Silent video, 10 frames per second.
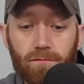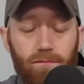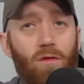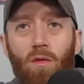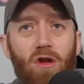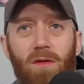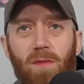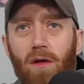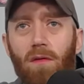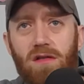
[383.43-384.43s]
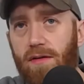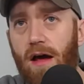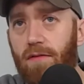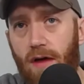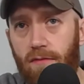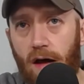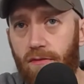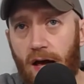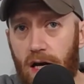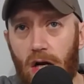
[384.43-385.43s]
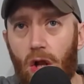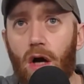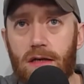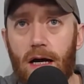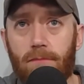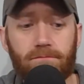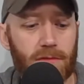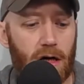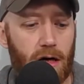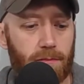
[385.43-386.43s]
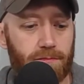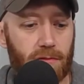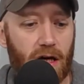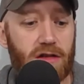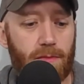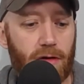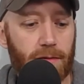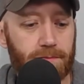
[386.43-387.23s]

one of the best probably ones I, have I've, I've had in a long time. Um, it's up there.